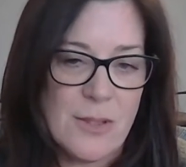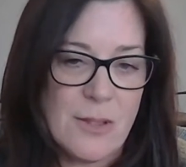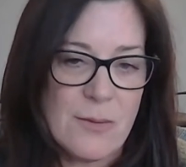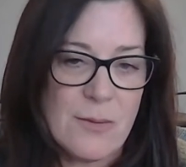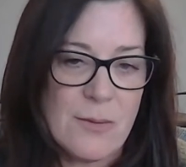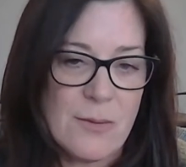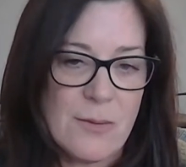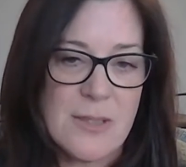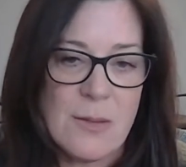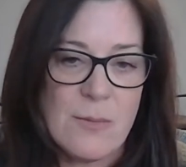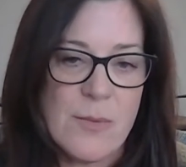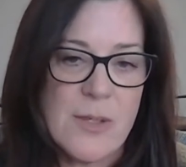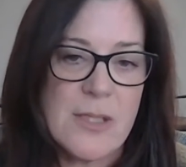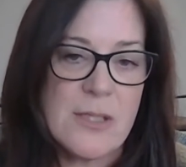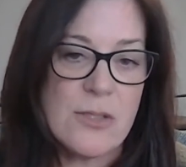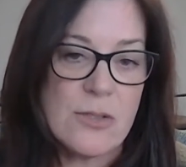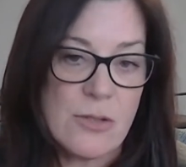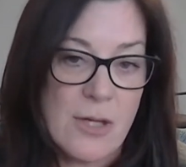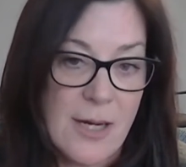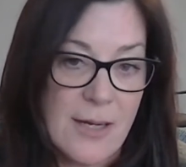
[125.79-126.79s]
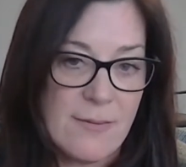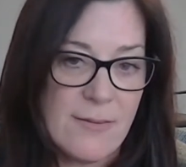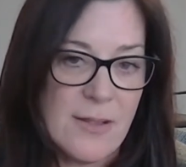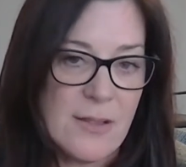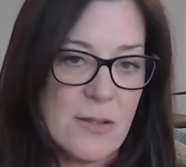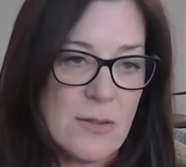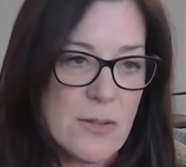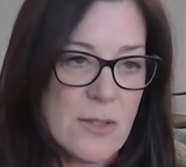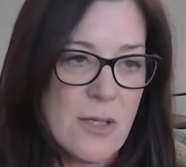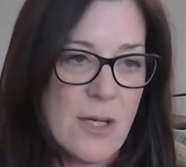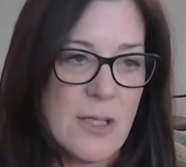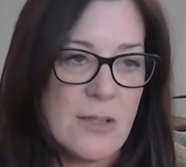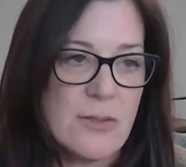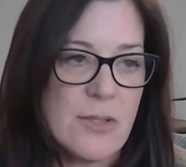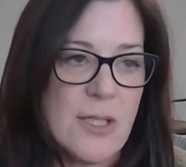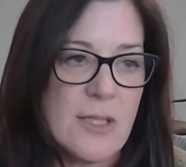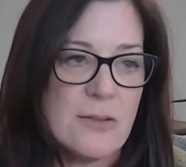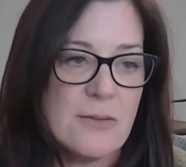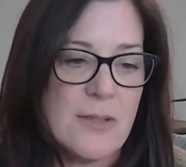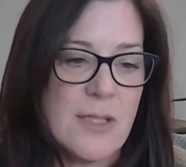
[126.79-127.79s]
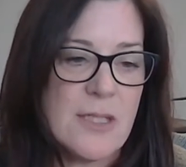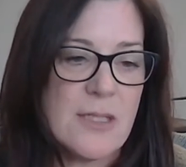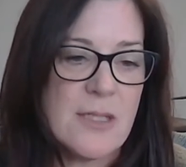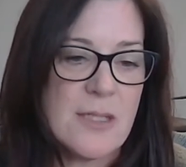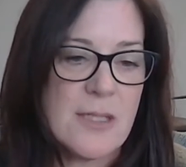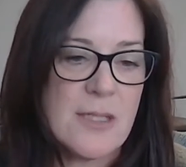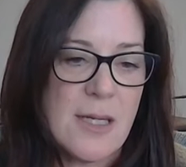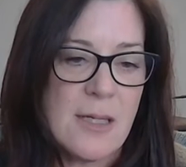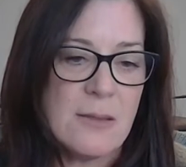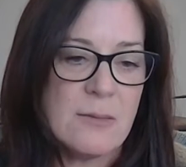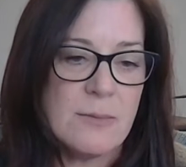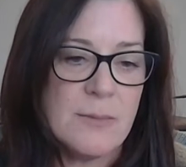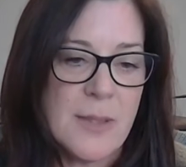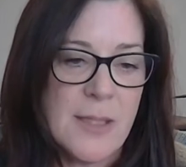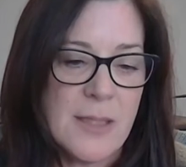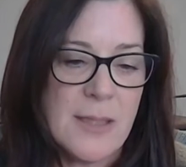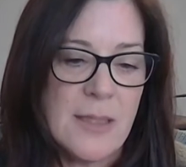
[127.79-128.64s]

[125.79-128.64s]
you know, in some ways driving those contract rates down.